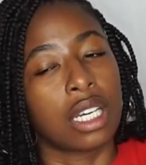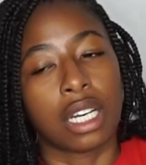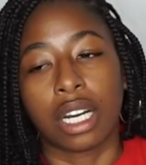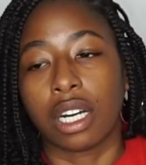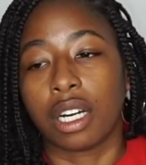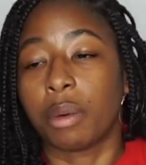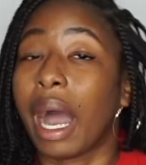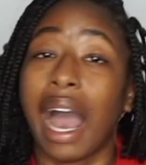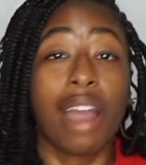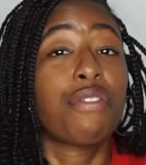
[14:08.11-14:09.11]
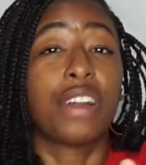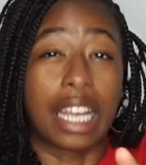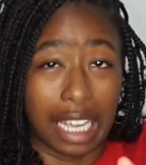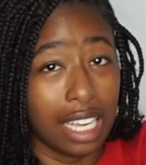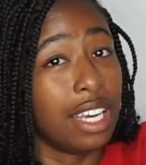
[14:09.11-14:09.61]
I
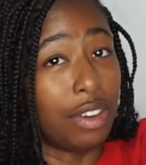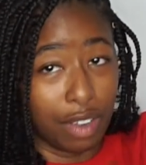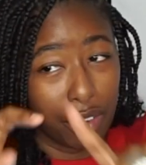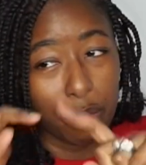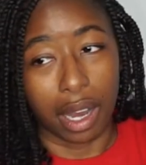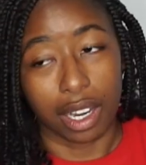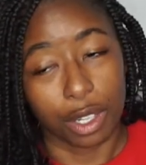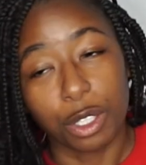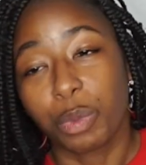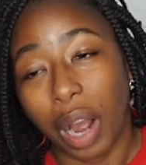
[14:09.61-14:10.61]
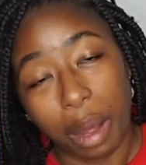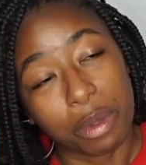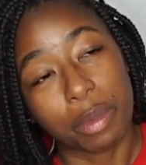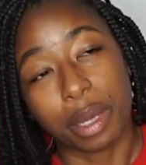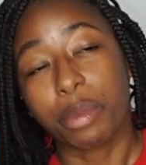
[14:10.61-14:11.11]
forgive everybody who's probably
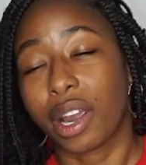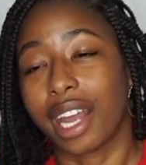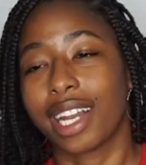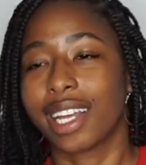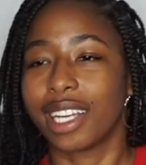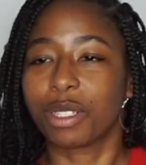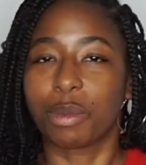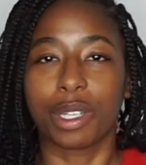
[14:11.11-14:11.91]
been praying against me,